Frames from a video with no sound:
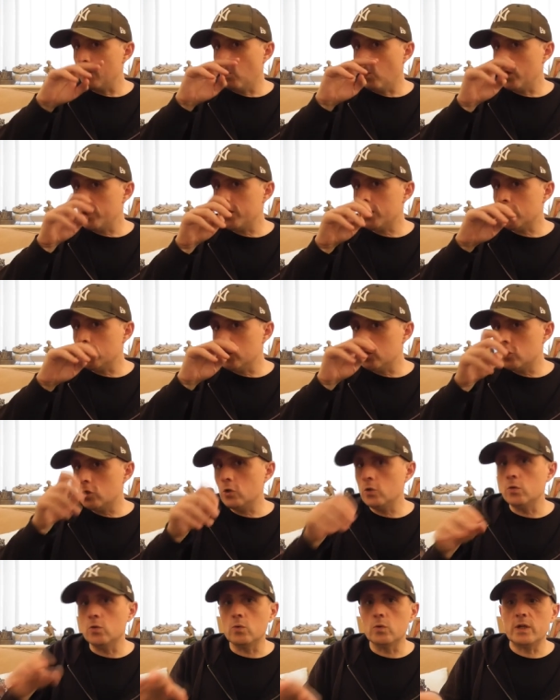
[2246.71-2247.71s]
what you can
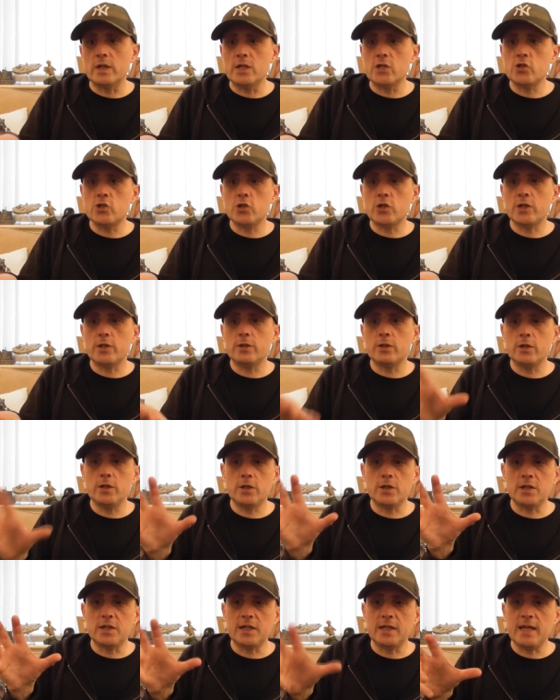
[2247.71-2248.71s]
do is you can
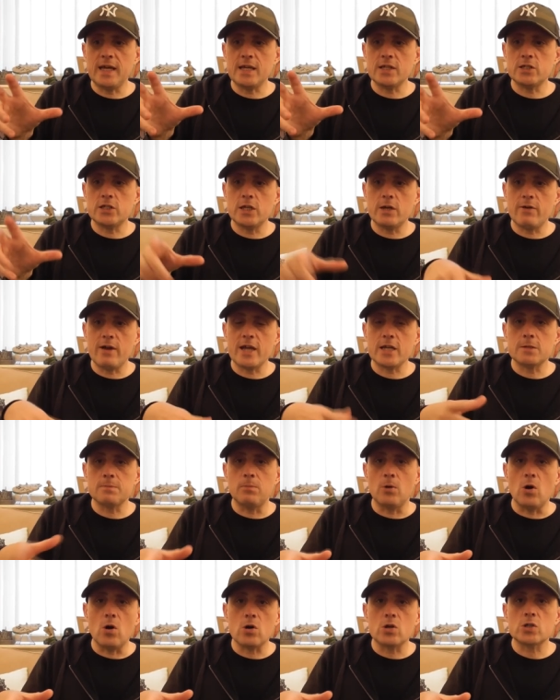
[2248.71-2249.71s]
you can connect to your
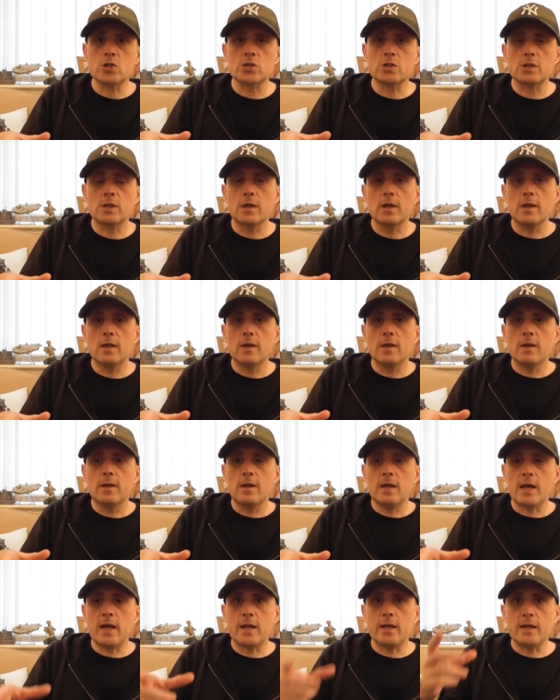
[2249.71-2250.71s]
Xbox
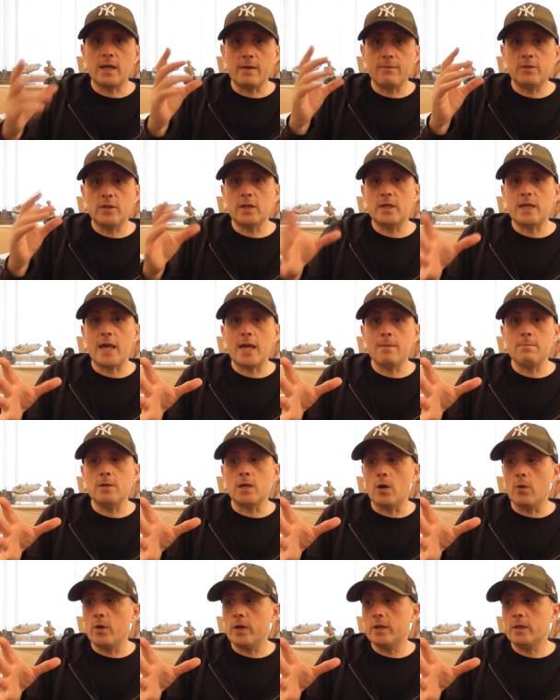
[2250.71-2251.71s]
and have your
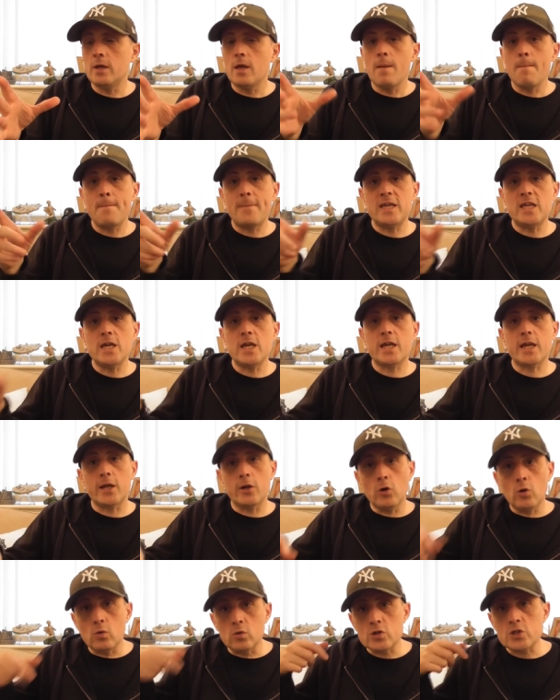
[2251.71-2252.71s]
game going, but you
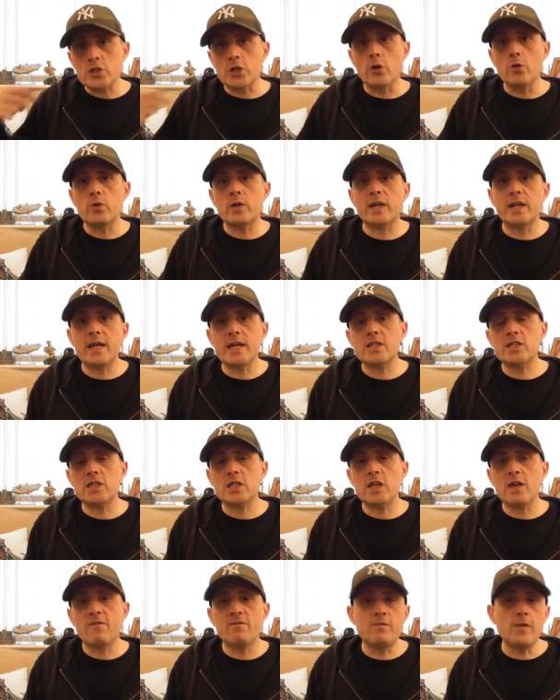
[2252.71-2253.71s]
can also connect
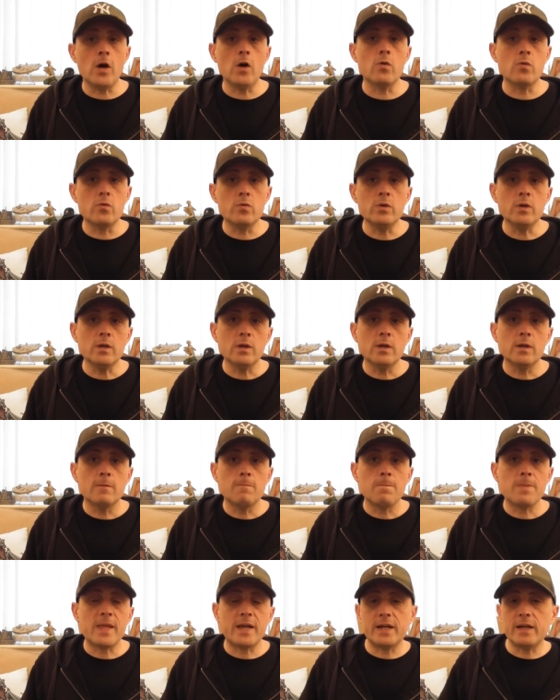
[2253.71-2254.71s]
to your phone
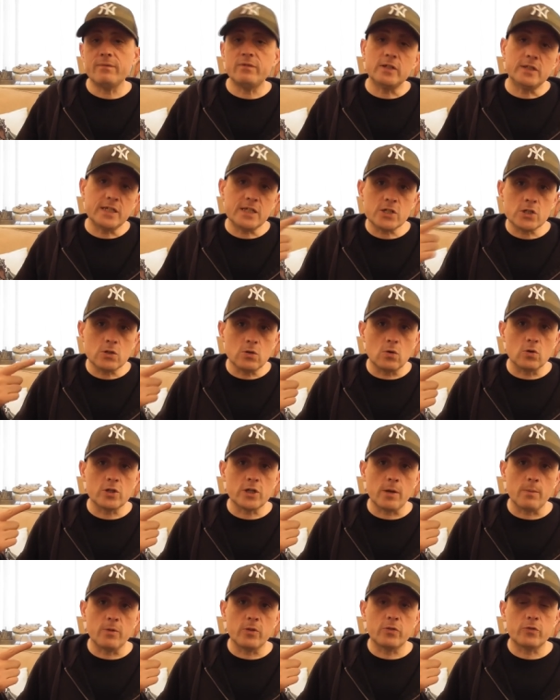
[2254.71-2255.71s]
and have your
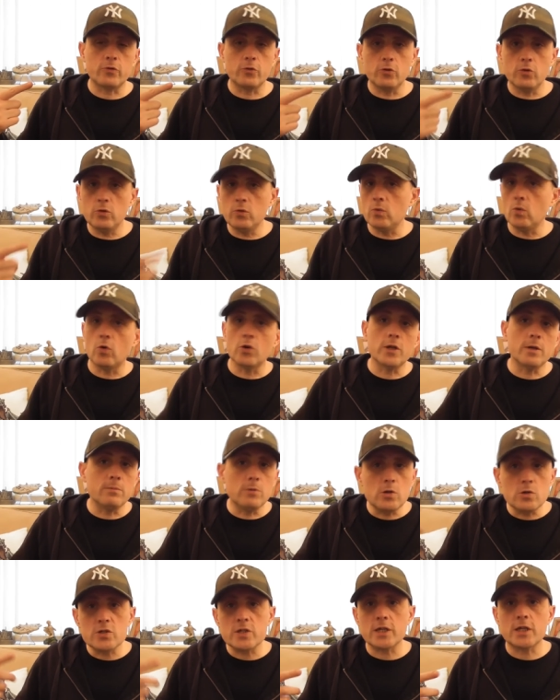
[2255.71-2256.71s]
Discord coming through or
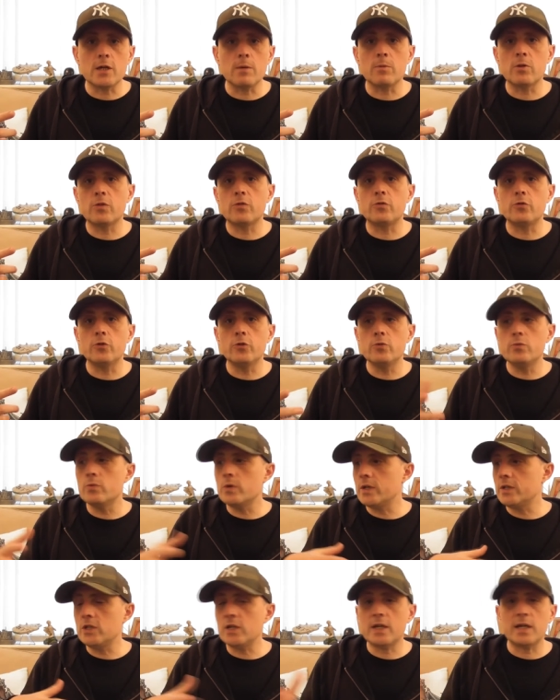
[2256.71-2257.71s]
your music coming
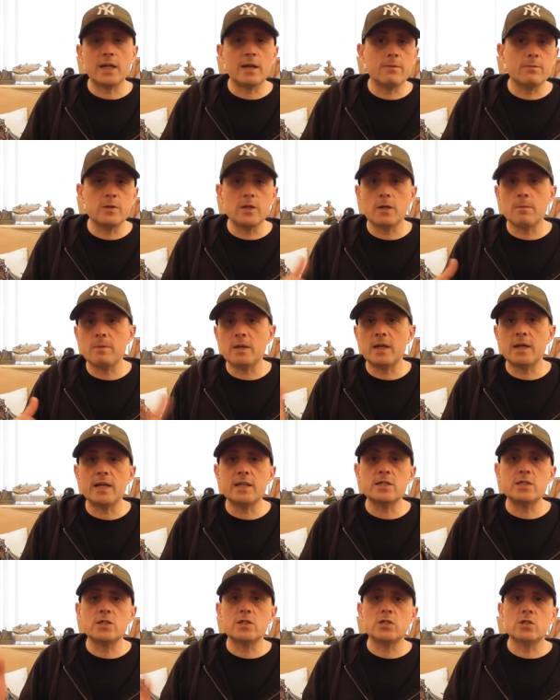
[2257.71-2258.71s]
through, and you can have you can be
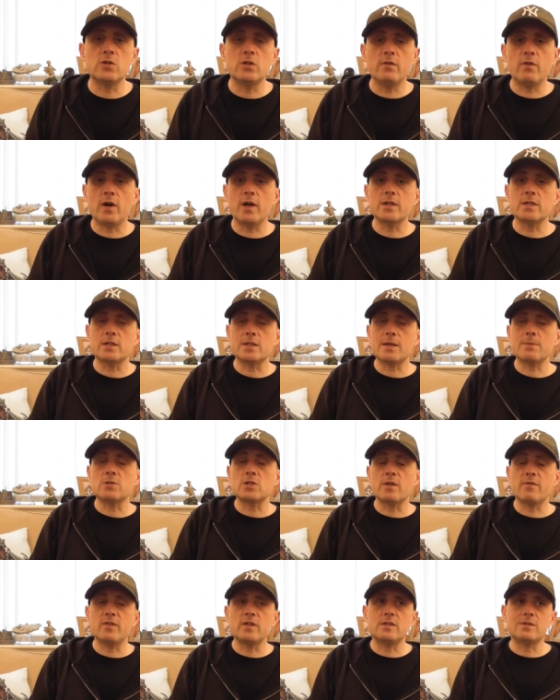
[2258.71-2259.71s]
connected to two devices.
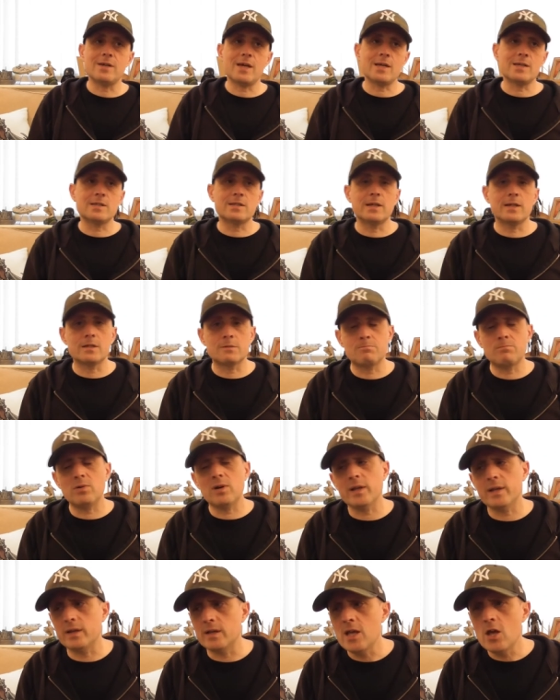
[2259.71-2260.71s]
Absolutely fantastic! It's
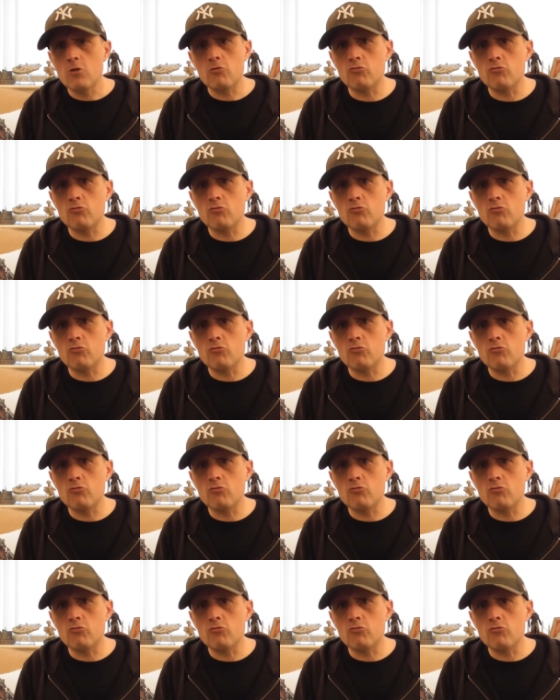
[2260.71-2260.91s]
brilliant.